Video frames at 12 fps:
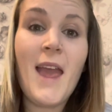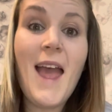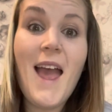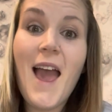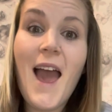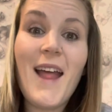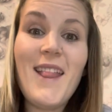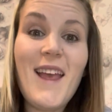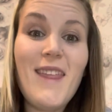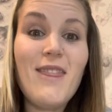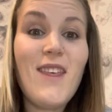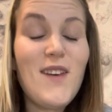And
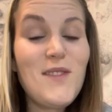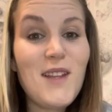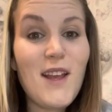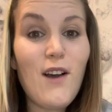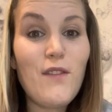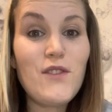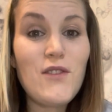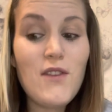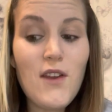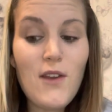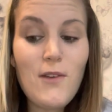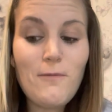then Thursday
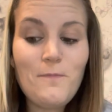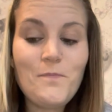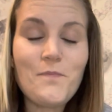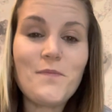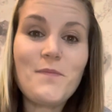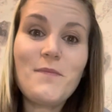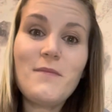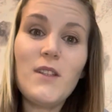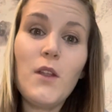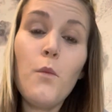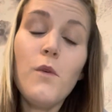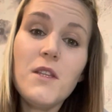afternoon
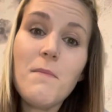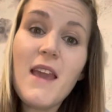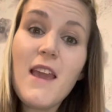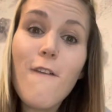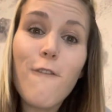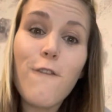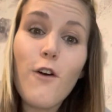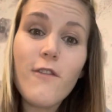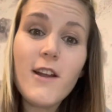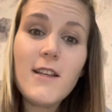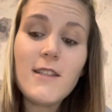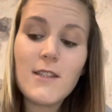would be
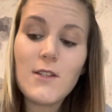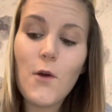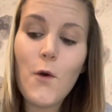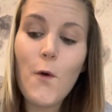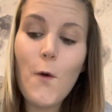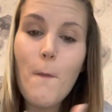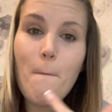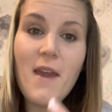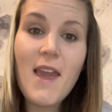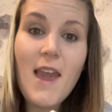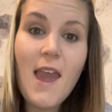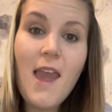forest or
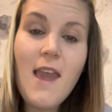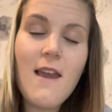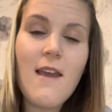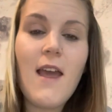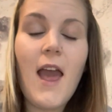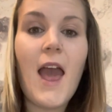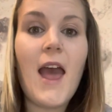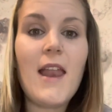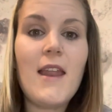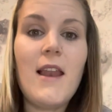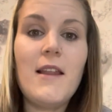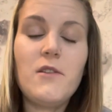PE and
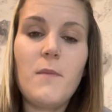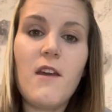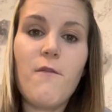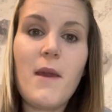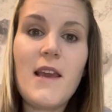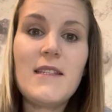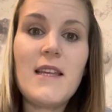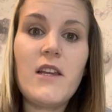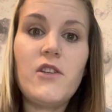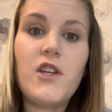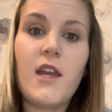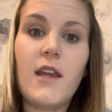a little bit of
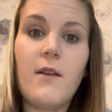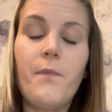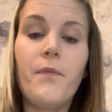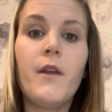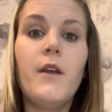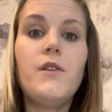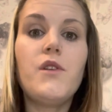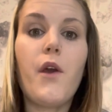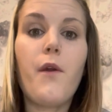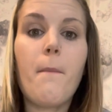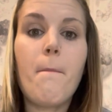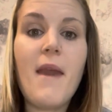PSHE.
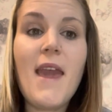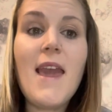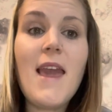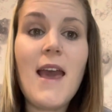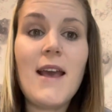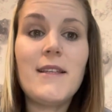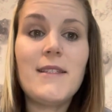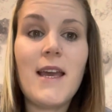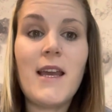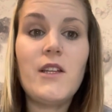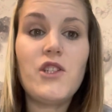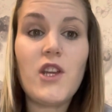So
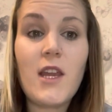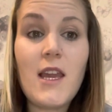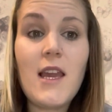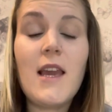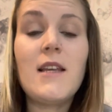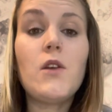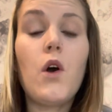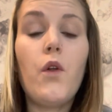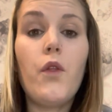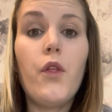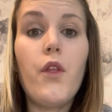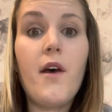PSHE is
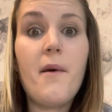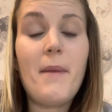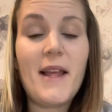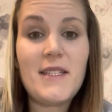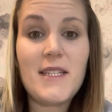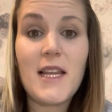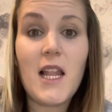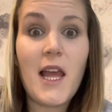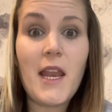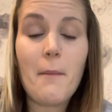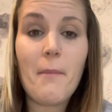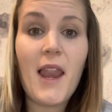on the blended
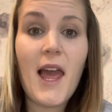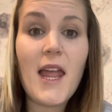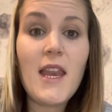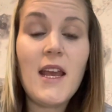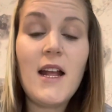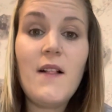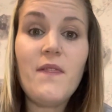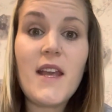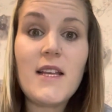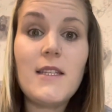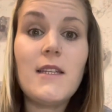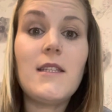learning plan.
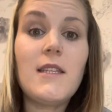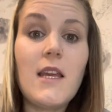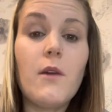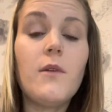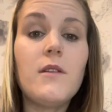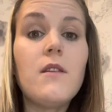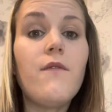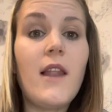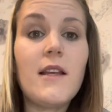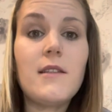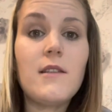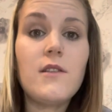There's a sequence of
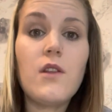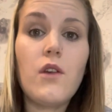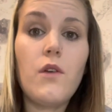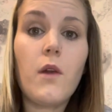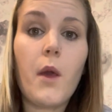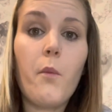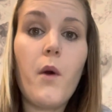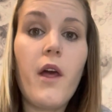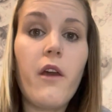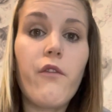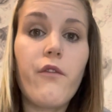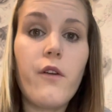lessons that you can
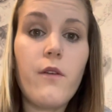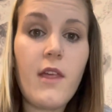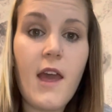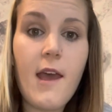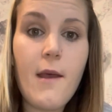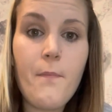work through there.